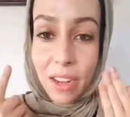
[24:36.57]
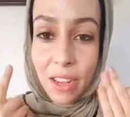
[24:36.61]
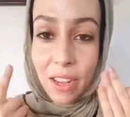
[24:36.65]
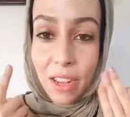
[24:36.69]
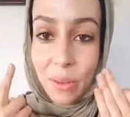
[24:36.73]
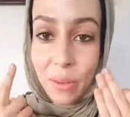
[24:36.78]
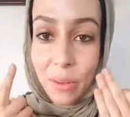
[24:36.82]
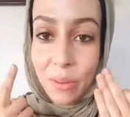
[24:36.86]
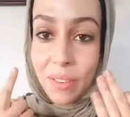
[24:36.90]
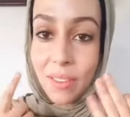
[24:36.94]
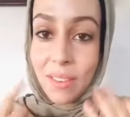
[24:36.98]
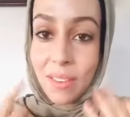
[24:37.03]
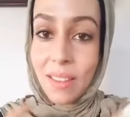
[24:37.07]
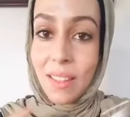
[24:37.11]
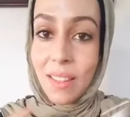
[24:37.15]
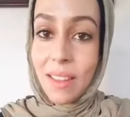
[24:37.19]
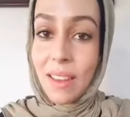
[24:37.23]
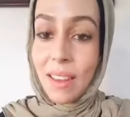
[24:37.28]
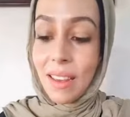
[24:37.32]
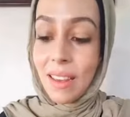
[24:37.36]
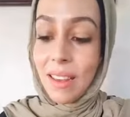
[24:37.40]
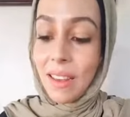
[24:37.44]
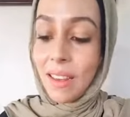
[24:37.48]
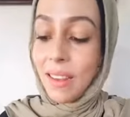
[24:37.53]
used
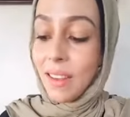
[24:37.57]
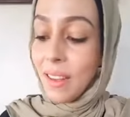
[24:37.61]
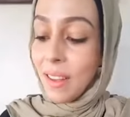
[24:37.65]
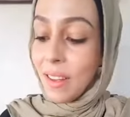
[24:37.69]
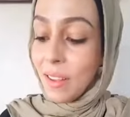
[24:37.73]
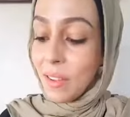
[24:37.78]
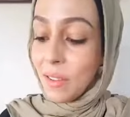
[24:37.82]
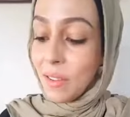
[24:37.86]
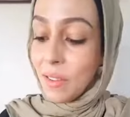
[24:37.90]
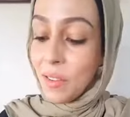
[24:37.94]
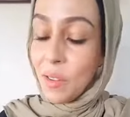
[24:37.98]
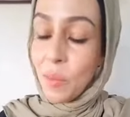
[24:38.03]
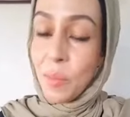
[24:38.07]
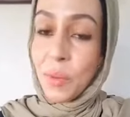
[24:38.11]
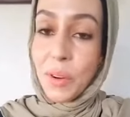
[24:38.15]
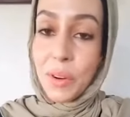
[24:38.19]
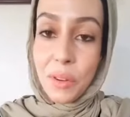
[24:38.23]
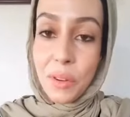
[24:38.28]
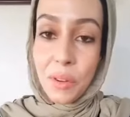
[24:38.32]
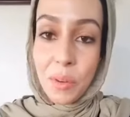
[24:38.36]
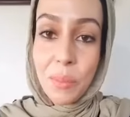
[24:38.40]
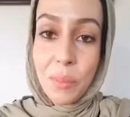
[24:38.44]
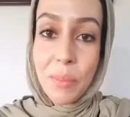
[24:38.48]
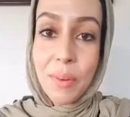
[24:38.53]
the Super
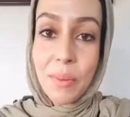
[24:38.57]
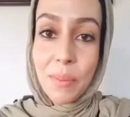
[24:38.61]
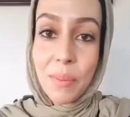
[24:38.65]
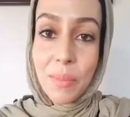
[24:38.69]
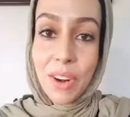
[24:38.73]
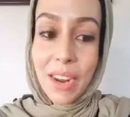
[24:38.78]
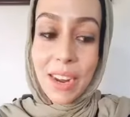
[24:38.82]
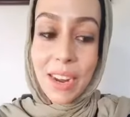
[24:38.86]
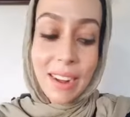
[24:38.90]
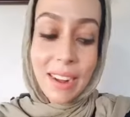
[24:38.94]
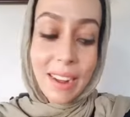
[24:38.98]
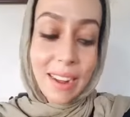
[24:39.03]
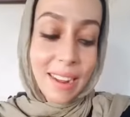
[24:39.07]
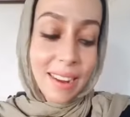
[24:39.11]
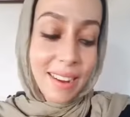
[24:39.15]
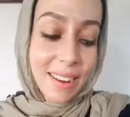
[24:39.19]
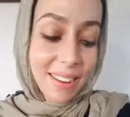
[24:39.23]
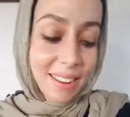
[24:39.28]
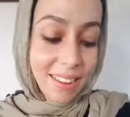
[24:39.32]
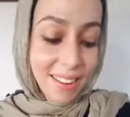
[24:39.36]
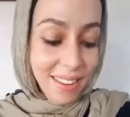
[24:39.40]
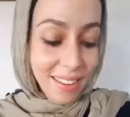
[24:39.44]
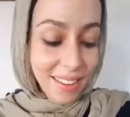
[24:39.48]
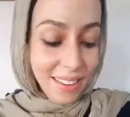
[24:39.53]
Goop Bright Eyed.
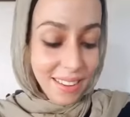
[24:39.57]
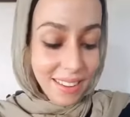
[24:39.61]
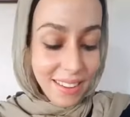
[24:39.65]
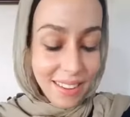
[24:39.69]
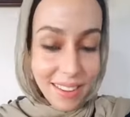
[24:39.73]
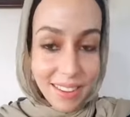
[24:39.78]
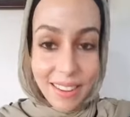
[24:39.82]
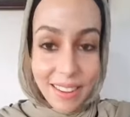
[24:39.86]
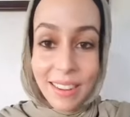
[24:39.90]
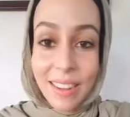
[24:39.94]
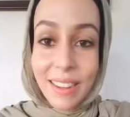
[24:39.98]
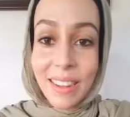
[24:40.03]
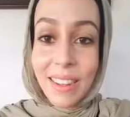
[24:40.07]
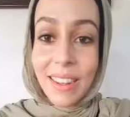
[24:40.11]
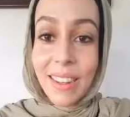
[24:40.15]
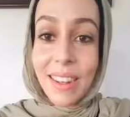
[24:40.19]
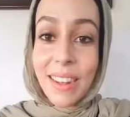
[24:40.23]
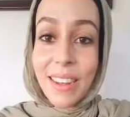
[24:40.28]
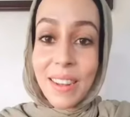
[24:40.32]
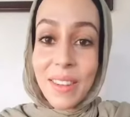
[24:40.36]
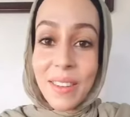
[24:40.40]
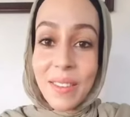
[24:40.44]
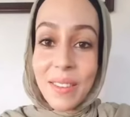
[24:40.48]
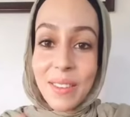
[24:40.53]

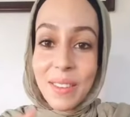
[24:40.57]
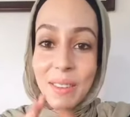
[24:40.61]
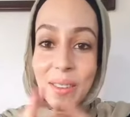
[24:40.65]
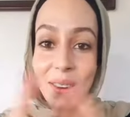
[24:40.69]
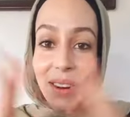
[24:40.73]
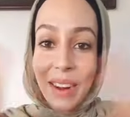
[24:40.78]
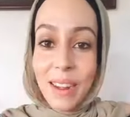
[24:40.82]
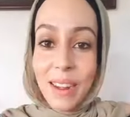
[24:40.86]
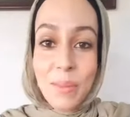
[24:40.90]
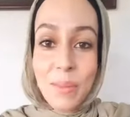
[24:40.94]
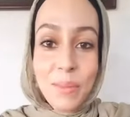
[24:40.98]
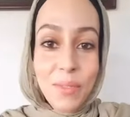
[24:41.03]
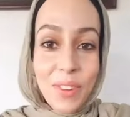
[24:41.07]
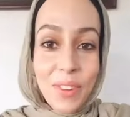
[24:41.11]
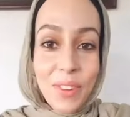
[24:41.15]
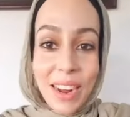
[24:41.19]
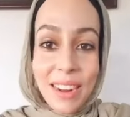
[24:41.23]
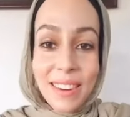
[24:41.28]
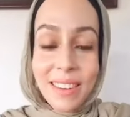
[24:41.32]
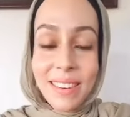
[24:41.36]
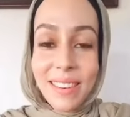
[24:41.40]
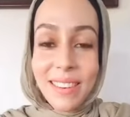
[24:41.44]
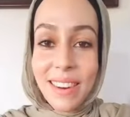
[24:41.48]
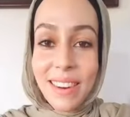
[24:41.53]
So now I'm
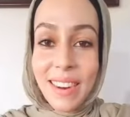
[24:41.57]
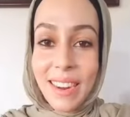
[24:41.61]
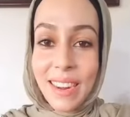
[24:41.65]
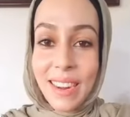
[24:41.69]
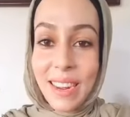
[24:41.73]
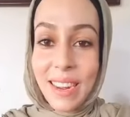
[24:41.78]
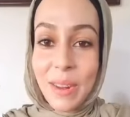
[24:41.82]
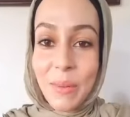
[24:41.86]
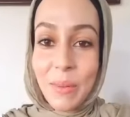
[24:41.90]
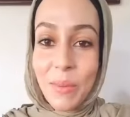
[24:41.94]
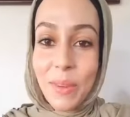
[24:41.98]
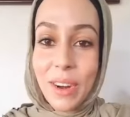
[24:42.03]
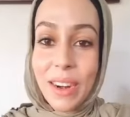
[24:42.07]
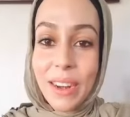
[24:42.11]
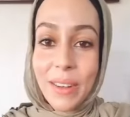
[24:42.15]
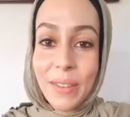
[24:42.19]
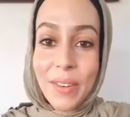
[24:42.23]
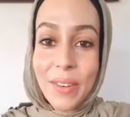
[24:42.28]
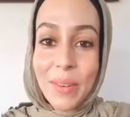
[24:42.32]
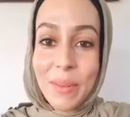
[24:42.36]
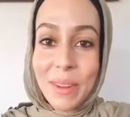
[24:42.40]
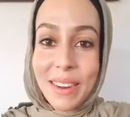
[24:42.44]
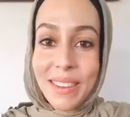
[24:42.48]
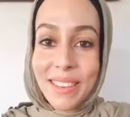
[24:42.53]
fresh. I'm ready
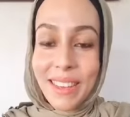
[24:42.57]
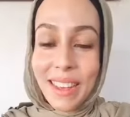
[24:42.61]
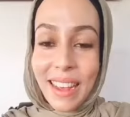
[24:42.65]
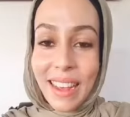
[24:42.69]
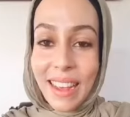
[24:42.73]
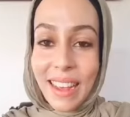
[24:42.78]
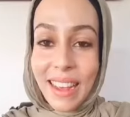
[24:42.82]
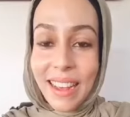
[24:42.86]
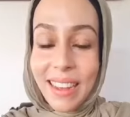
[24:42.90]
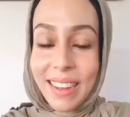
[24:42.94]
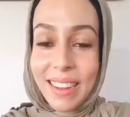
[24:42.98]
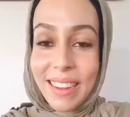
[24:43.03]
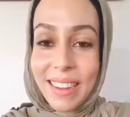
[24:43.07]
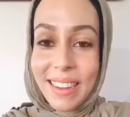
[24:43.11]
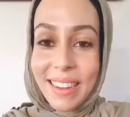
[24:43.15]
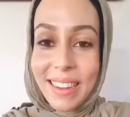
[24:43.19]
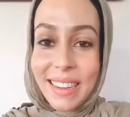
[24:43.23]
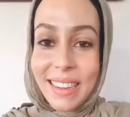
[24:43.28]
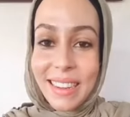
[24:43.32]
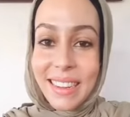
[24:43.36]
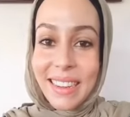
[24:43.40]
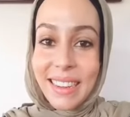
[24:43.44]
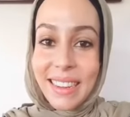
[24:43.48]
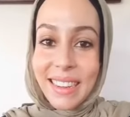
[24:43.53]
for my day.
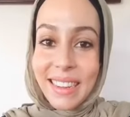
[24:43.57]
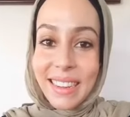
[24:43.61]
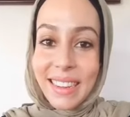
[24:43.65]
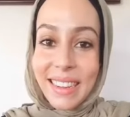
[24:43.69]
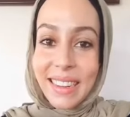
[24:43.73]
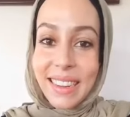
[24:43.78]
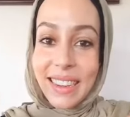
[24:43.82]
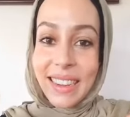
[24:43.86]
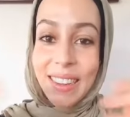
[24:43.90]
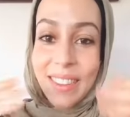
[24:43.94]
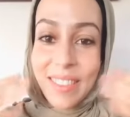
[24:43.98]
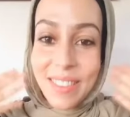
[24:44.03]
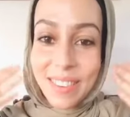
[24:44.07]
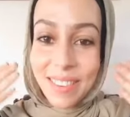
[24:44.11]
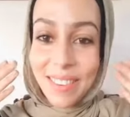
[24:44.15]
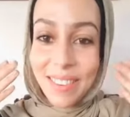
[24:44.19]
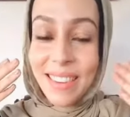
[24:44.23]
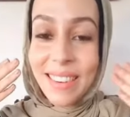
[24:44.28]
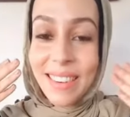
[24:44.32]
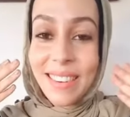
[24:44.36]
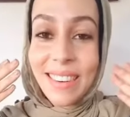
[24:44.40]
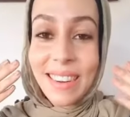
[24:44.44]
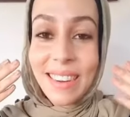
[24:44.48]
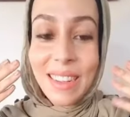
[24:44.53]
ELIXIR is
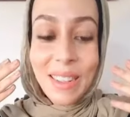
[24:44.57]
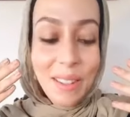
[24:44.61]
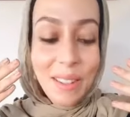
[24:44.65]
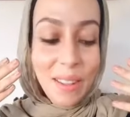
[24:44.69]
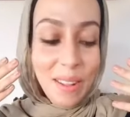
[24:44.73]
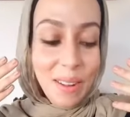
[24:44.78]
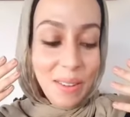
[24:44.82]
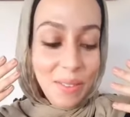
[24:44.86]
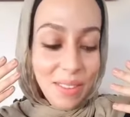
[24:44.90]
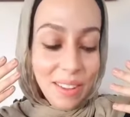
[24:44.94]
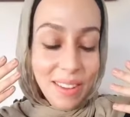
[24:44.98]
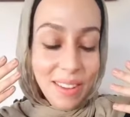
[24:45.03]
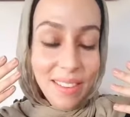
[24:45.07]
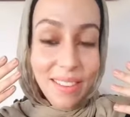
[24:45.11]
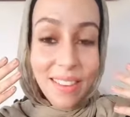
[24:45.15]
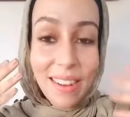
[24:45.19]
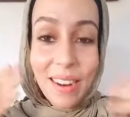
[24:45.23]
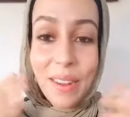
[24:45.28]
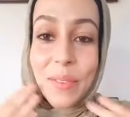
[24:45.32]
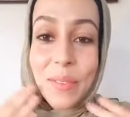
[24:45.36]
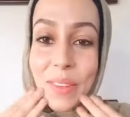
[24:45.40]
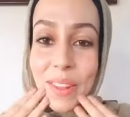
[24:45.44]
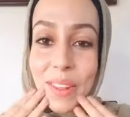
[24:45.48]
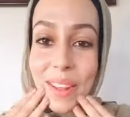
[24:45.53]
underneath all of this, and
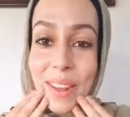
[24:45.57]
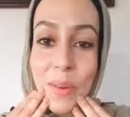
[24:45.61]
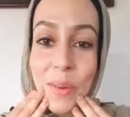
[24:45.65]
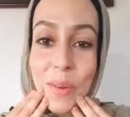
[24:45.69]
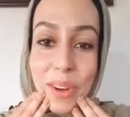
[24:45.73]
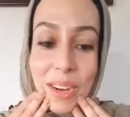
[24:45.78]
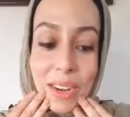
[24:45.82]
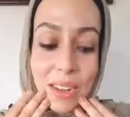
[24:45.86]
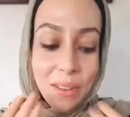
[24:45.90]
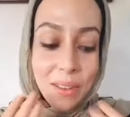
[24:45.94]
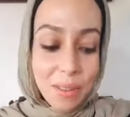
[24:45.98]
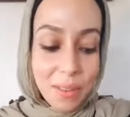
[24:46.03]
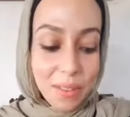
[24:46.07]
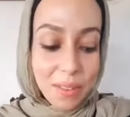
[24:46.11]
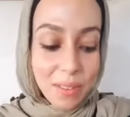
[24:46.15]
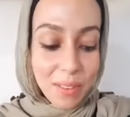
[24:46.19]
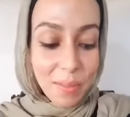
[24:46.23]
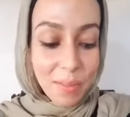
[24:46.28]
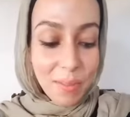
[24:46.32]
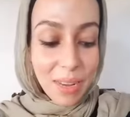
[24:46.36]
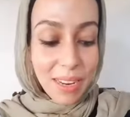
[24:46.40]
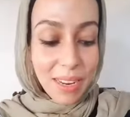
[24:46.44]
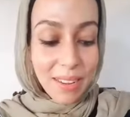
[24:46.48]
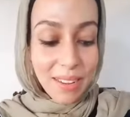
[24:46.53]
I feel like when I use
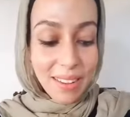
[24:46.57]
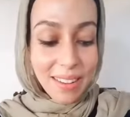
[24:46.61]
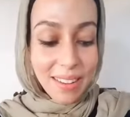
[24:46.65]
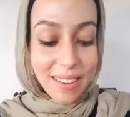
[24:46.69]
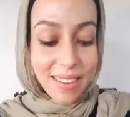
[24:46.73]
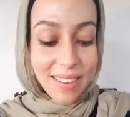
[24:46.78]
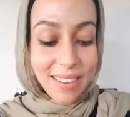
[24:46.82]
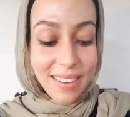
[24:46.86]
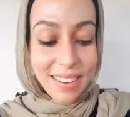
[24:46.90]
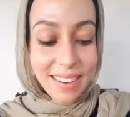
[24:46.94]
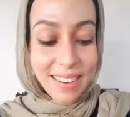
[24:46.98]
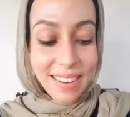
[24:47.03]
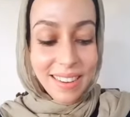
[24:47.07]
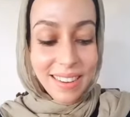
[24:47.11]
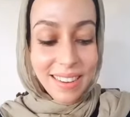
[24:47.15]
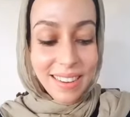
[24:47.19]
my ELIXIR,